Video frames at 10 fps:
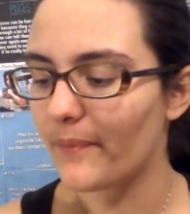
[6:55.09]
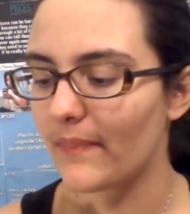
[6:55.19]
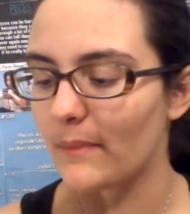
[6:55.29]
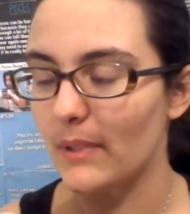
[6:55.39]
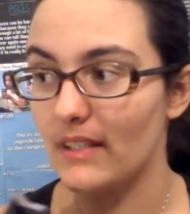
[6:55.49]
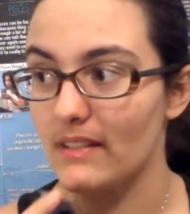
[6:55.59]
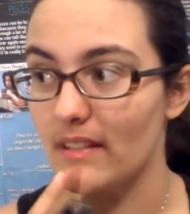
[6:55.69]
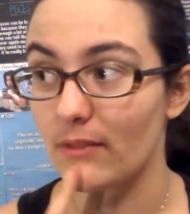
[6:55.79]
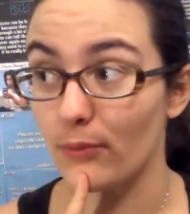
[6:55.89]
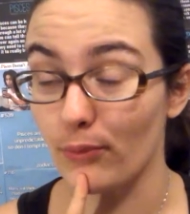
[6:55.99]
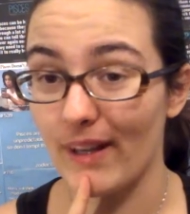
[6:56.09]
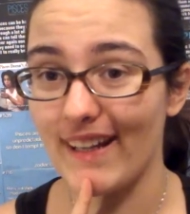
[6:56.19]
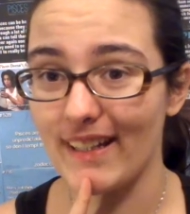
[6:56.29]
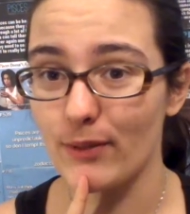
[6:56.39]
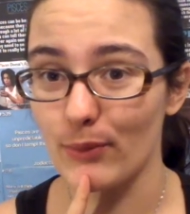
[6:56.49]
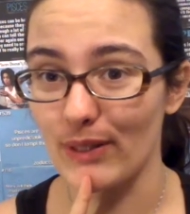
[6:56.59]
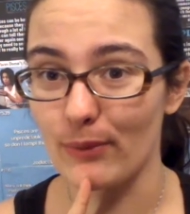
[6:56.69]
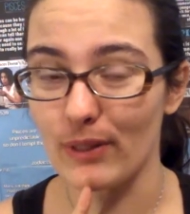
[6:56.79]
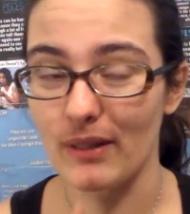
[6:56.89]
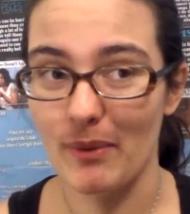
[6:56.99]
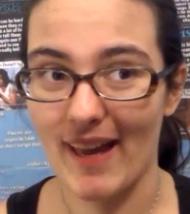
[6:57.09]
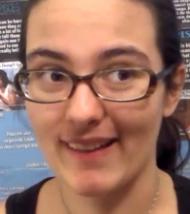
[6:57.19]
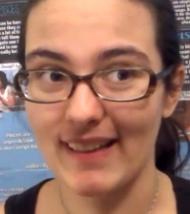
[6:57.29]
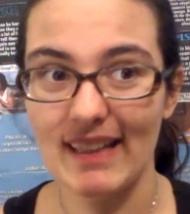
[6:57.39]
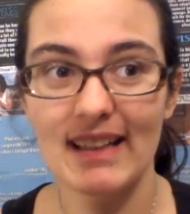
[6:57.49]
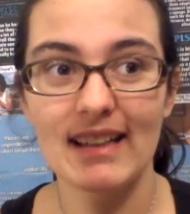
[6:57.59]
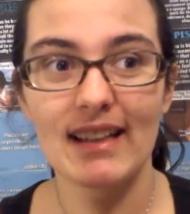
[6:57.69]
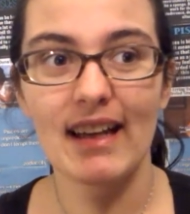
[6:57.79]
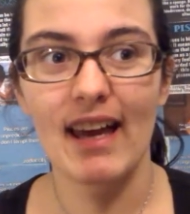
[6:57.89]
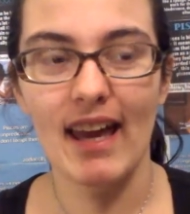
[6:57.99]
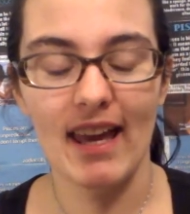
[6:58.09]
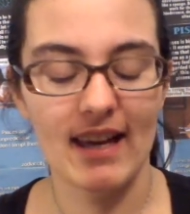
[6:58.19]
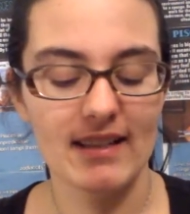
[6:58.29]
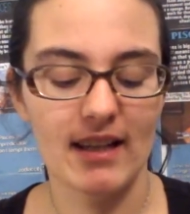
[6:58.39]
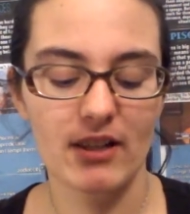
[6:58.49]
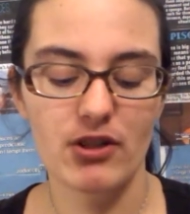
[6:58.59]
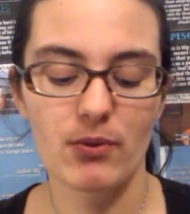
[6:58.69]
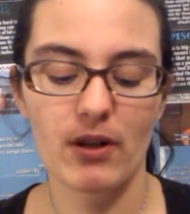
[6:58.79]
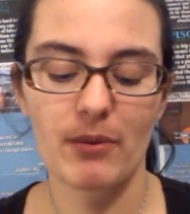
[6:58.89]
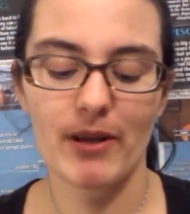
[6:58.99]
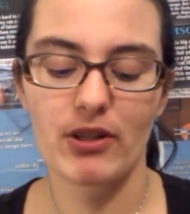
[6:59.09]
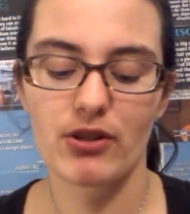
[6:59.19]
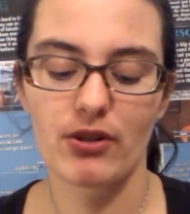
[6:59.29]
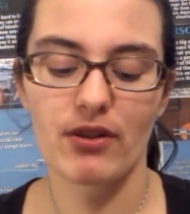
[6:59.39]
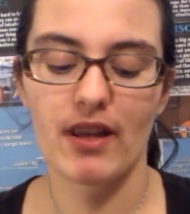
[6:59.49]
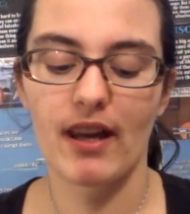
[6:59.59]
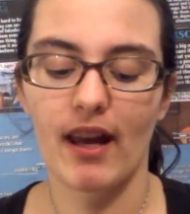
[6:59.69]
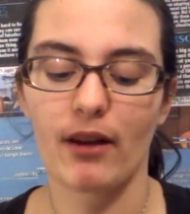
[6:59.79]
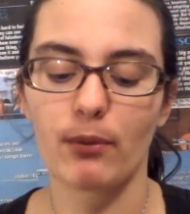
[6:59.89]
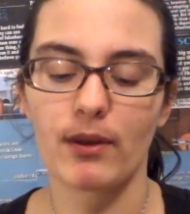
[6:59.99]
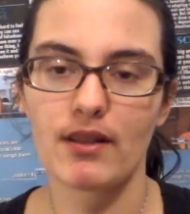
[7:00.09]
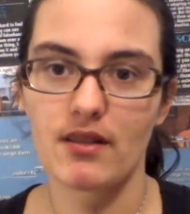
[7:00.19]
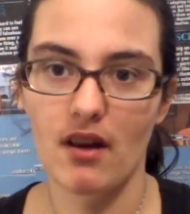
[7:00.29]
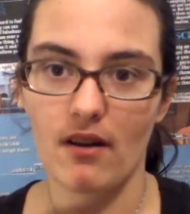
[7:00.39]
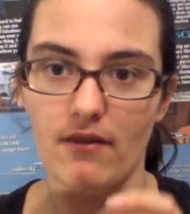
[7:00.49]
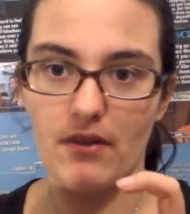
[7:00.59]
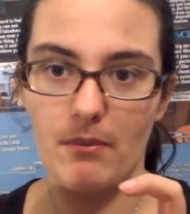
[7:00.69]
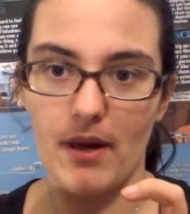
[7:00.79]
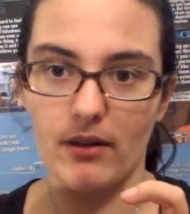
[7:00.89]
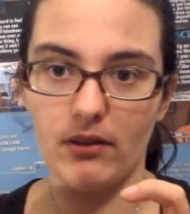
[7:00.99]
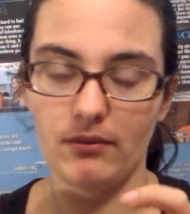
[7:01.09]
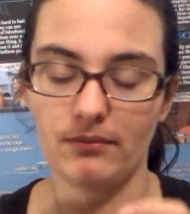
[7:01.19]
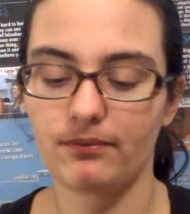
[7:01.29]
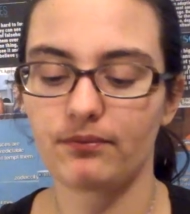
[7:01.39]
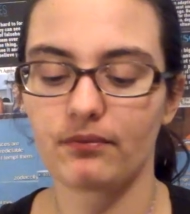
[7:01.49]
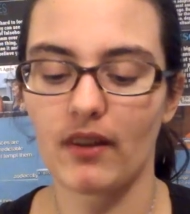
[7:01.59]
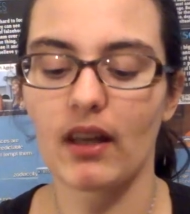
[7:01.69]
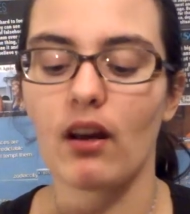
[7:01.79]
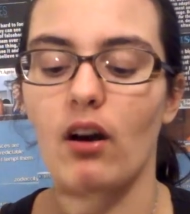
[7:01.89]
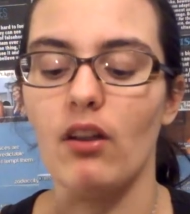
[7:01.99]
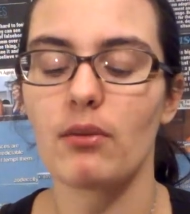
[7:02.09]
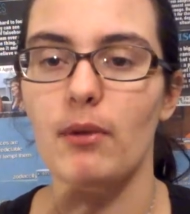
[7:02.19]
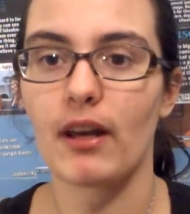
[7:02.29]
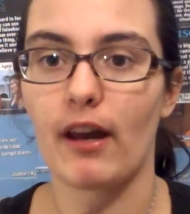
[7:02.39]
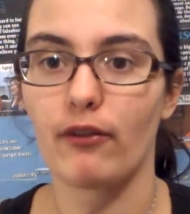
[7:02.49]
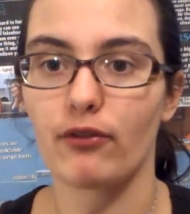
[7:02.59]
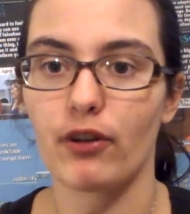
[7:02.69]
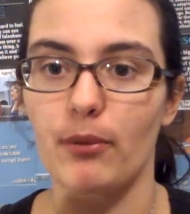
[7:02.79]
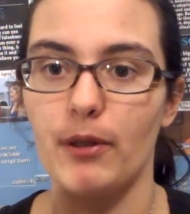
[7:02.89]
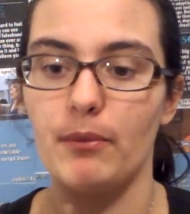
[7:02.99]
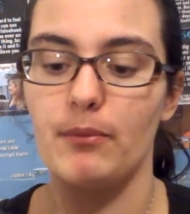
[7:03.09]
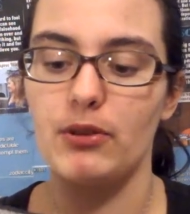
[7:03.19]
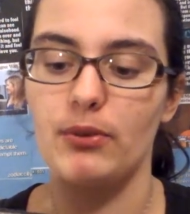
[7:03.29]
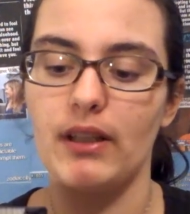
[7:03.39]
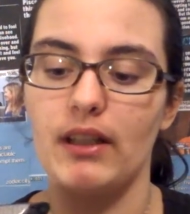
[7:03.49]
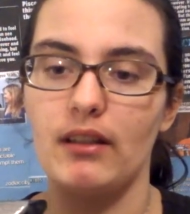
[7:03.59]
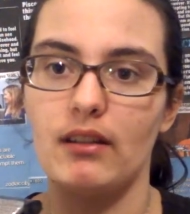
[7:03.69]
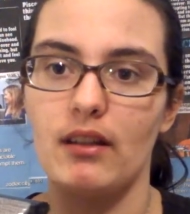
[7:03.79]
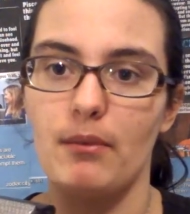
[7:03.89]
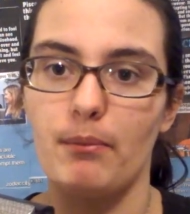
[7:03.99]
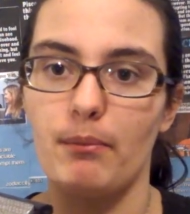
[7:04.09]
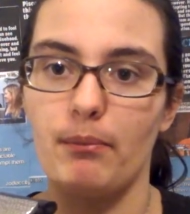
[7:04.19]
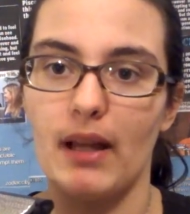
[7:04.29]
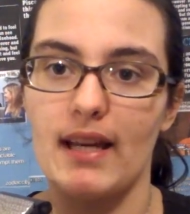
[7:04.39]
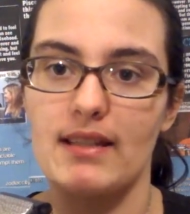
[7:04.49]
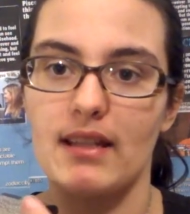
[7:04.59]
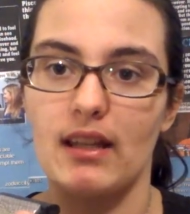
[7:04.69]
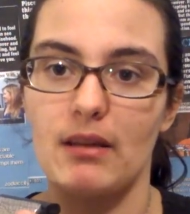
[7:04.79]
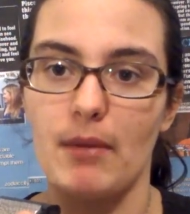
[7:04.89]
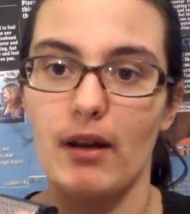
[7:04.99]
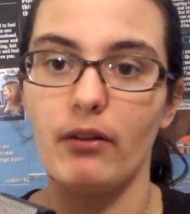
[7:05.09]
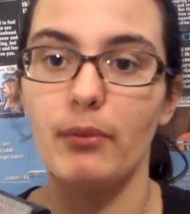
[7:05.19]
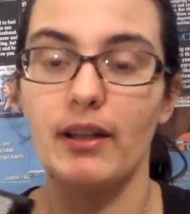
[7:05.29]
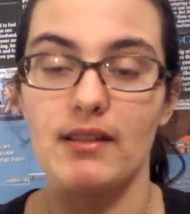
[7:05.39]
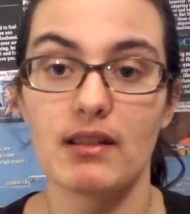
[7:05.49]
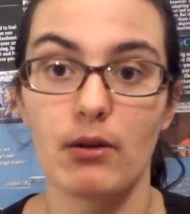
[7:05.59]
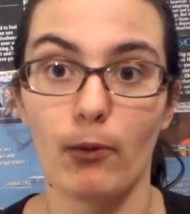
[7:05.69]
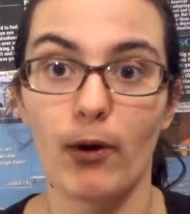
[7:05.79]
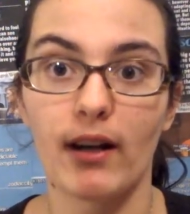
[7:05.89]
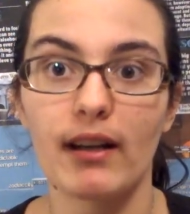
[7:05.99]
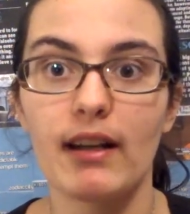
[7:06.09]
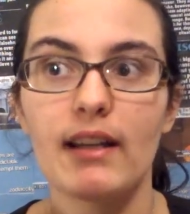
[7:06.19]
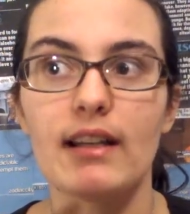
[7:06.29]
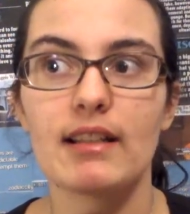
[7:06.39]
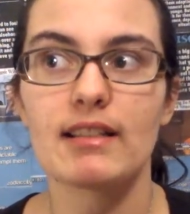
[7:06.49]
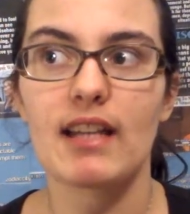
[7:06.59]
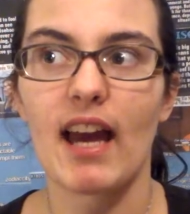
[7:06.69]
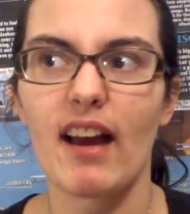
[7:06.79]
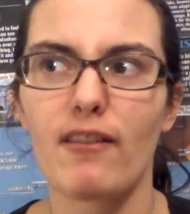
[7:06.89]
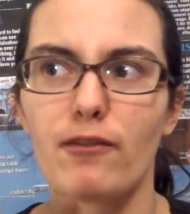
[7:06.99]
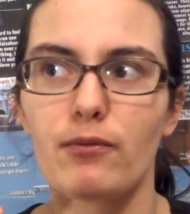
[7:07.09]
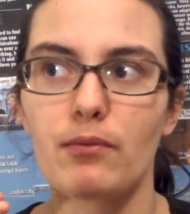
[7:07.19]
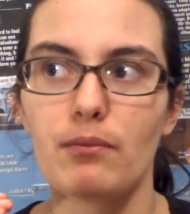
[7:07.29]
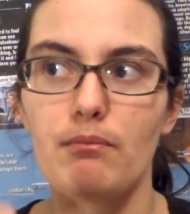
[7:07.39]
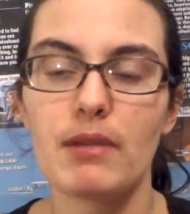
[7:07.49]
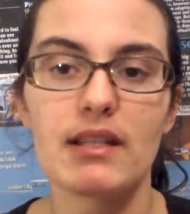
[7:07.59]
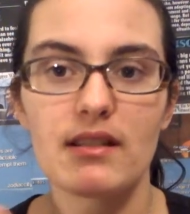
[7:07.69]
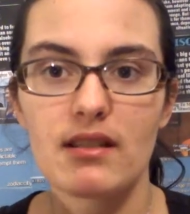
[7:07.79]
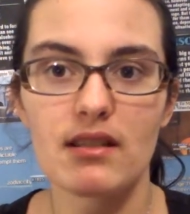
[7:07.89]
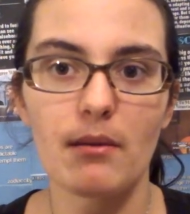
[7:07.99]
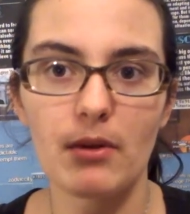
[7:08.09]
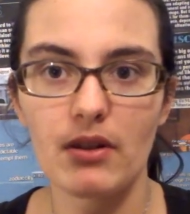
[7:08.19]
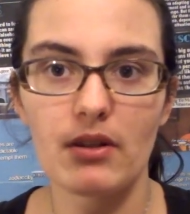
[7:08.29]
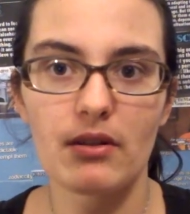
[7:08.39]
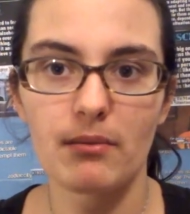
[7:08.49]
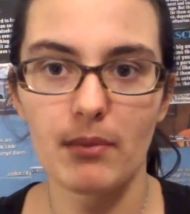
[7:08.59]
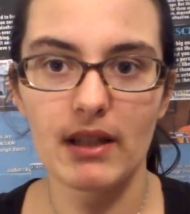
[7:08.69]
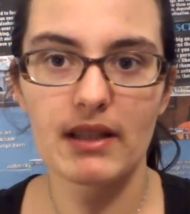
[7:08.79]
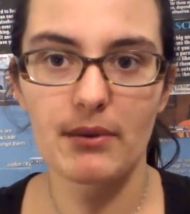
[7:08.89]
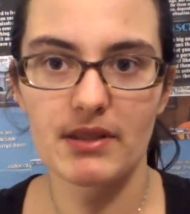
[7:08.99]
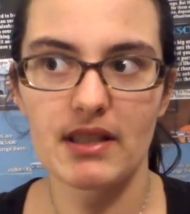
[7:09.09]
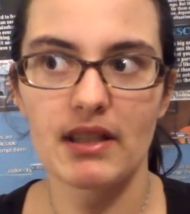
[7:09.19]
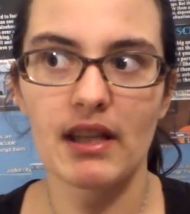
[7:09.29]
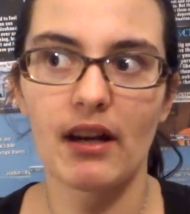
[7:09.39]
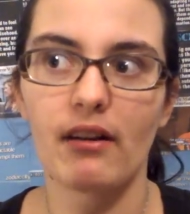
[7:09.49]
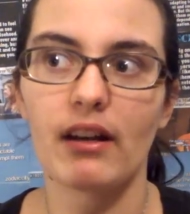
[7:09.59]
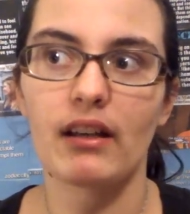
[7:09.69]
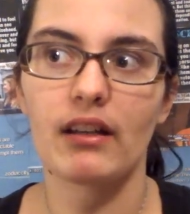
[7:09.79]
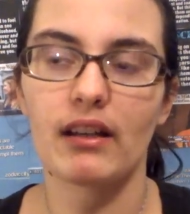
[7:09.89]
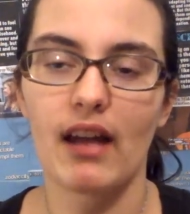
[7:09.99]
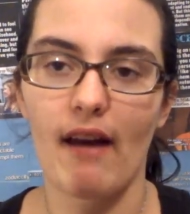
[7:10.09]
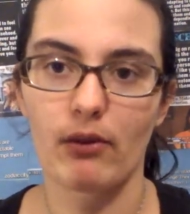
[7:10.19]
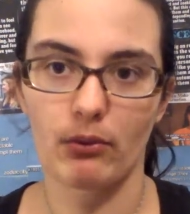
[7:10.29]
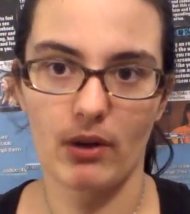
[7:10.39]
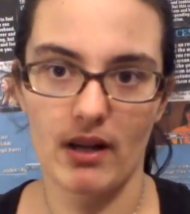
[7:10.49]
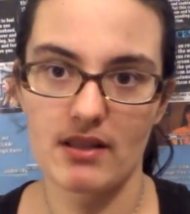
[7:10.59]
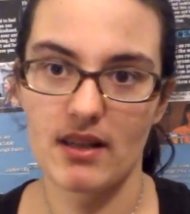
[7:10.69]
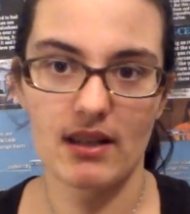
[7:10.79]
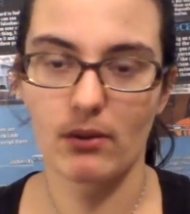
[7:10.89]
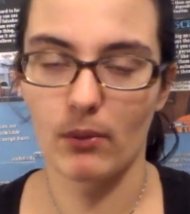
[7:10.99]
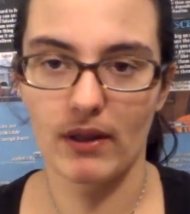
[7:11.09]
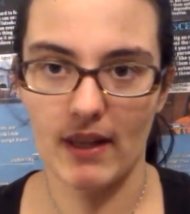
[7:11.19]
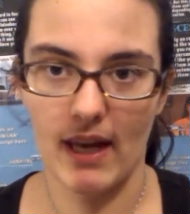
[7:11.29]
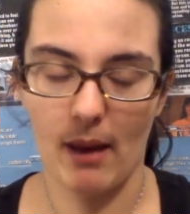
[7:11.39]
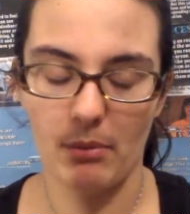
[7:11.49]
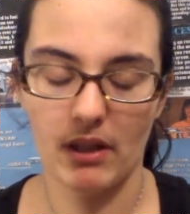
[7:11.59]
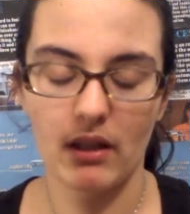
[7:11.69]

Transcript: because it rained really, really badly, and I just wanted to make sure that I rinsed off the metal and got all the mud out from in between the plastic and the metal because I didn't want to have missed some of the mud that was in there and then have it rust. I didn't want that happening.